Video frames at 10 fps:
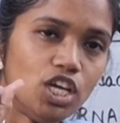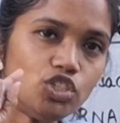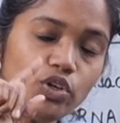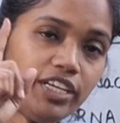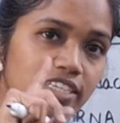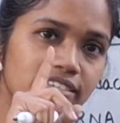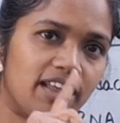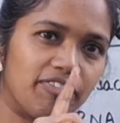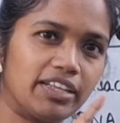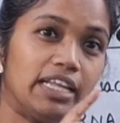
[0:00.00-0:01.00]
So it doesn't
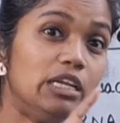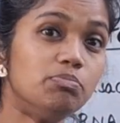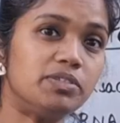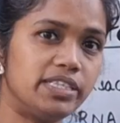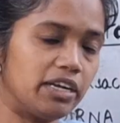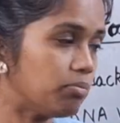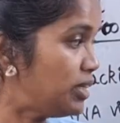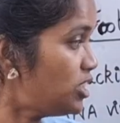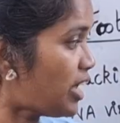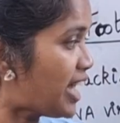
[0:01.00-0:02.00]
affect the lips that
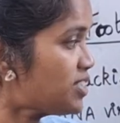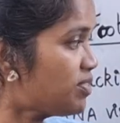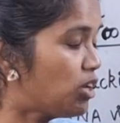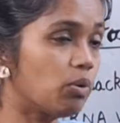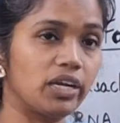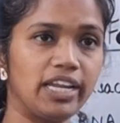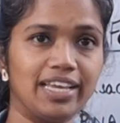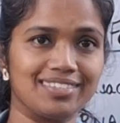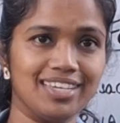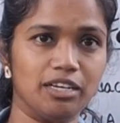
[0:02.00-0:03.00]
much as frequently
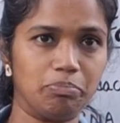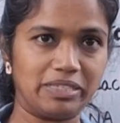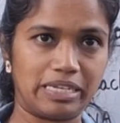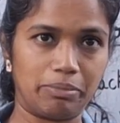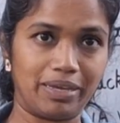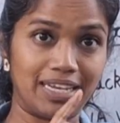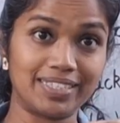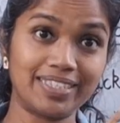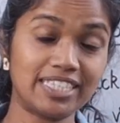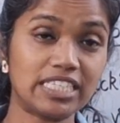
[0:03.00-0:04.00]
as the Herpes
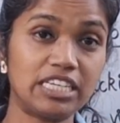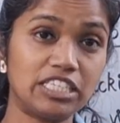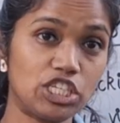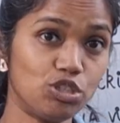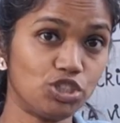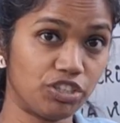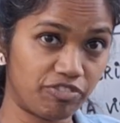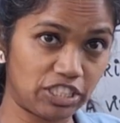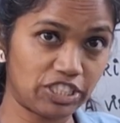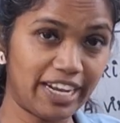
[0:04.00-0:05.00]
Labialis. This is a distinguishing
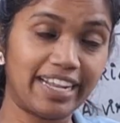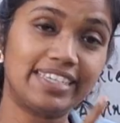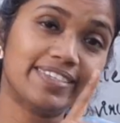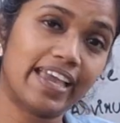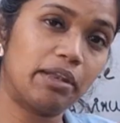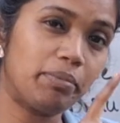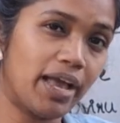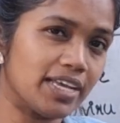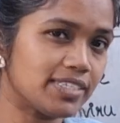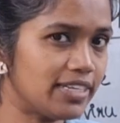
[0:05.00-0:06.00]
feature, and this can be
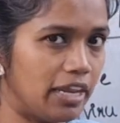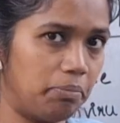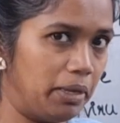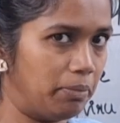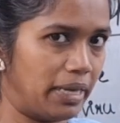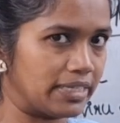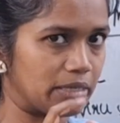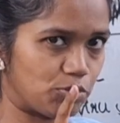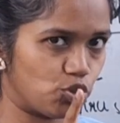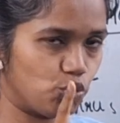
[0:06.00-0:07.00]
asked in NBNB
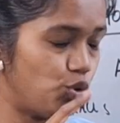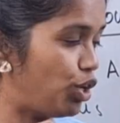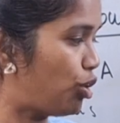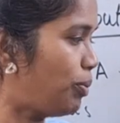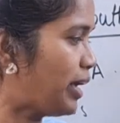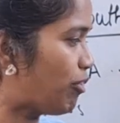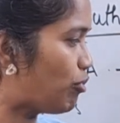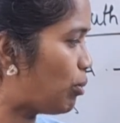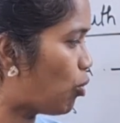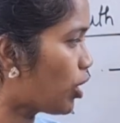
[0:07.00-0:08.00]
exams too. You need to be
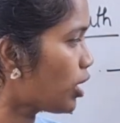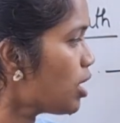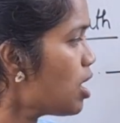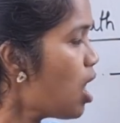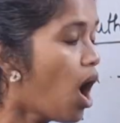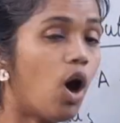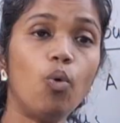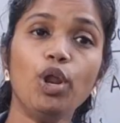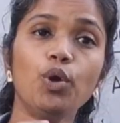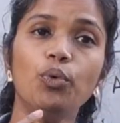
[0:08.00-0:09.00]
careful about it.
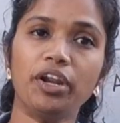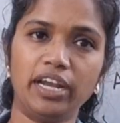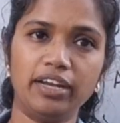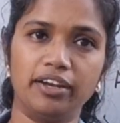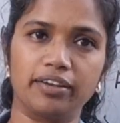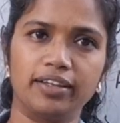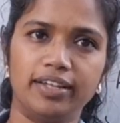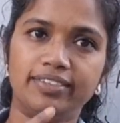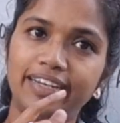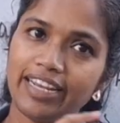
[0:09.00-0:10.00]
How do you treat it?
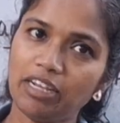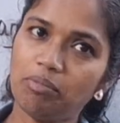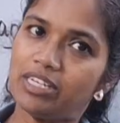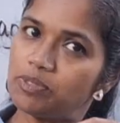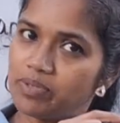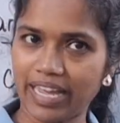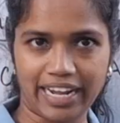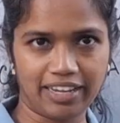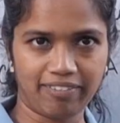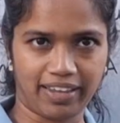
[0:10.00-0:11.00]
The treatment is with
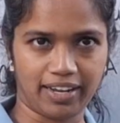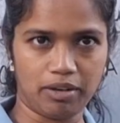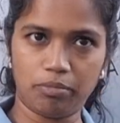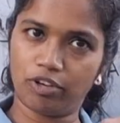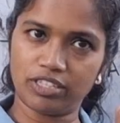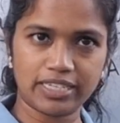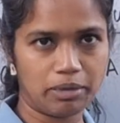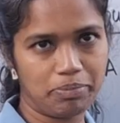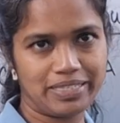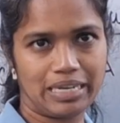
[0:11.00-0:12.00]
antiviral, because
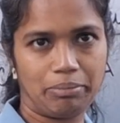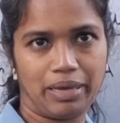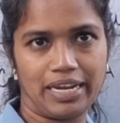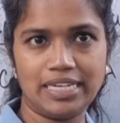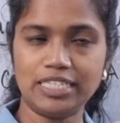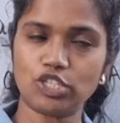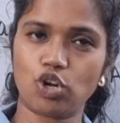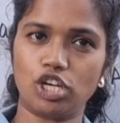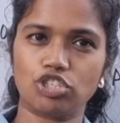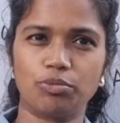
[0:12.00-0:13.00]
Herpes Labialis is
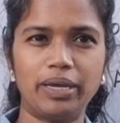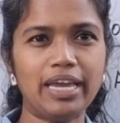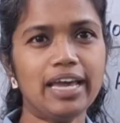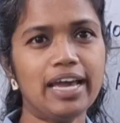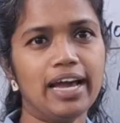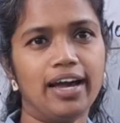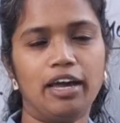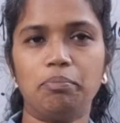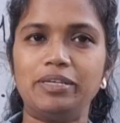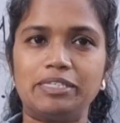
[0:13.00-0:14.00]
caused by
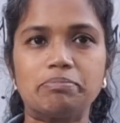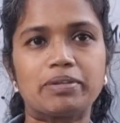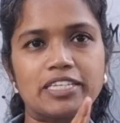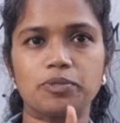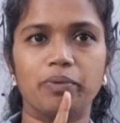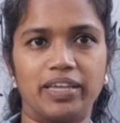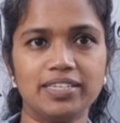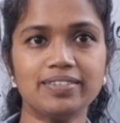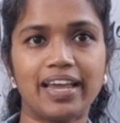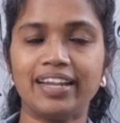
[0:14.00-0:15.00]
herpes simplex
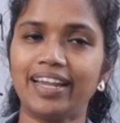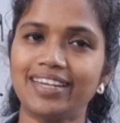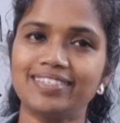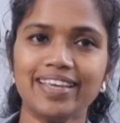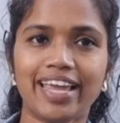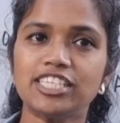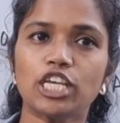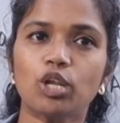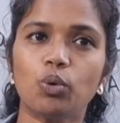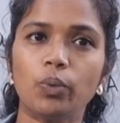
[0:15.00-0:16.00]
virus, and that is the
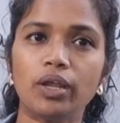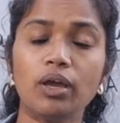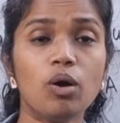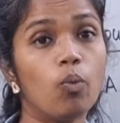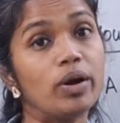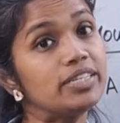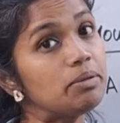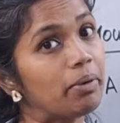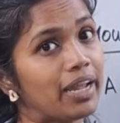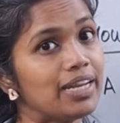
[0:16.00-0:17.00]
acyclovir. What is the
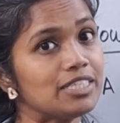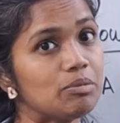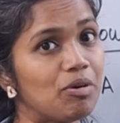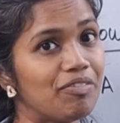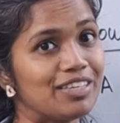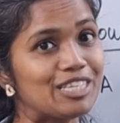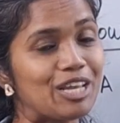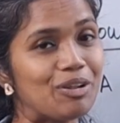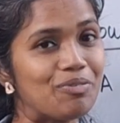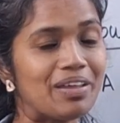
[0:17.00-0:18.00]
mechanism of
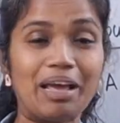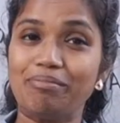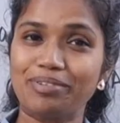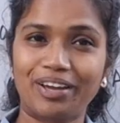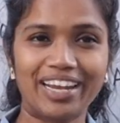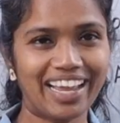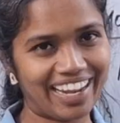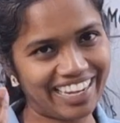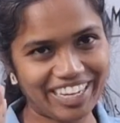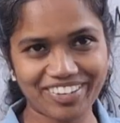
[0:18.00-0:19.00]
acyclovir? I am sorry, I
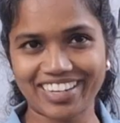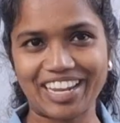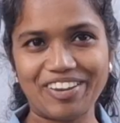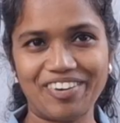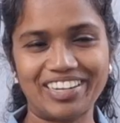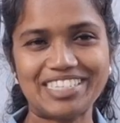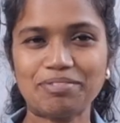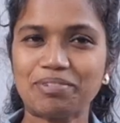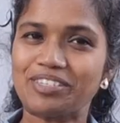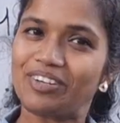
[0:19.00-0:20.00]
need to tell you all this
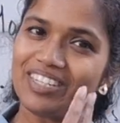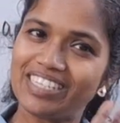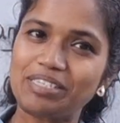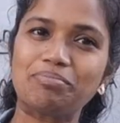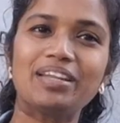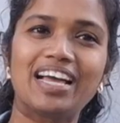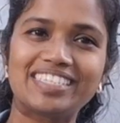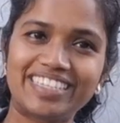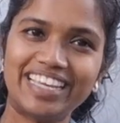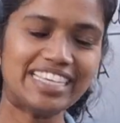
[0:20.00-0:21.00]
because all these have been
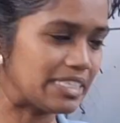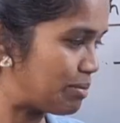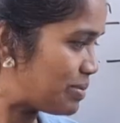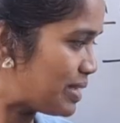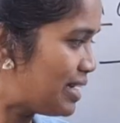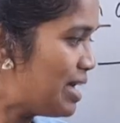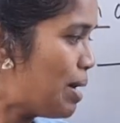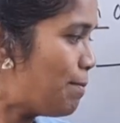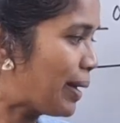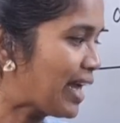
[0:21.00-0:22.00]
asked in the exams.
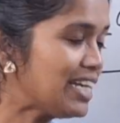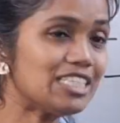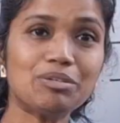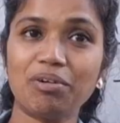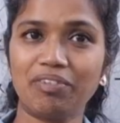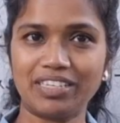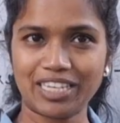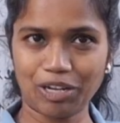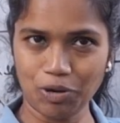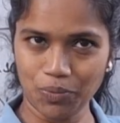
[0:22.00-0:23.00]
Mechanism of
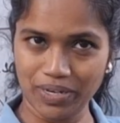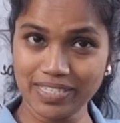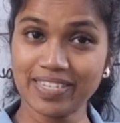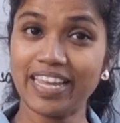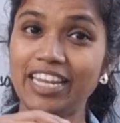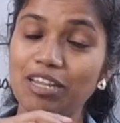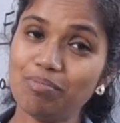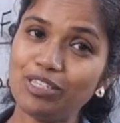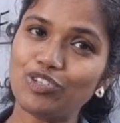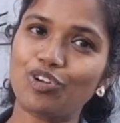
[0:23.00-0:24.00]
acyclovir is
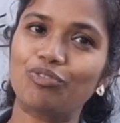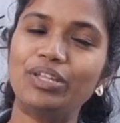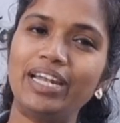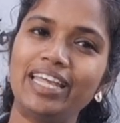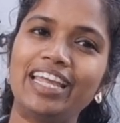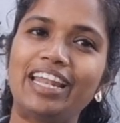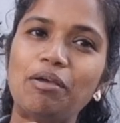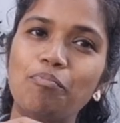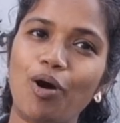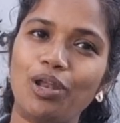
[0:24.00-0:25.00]
inhibition of the
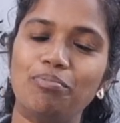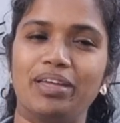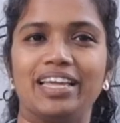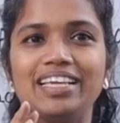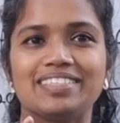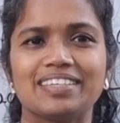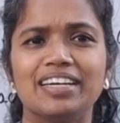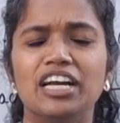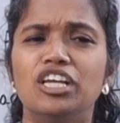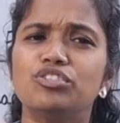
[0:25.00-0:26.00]
DNA polymerase.
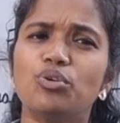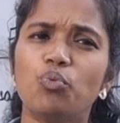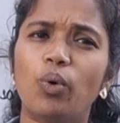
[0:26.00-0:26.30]
So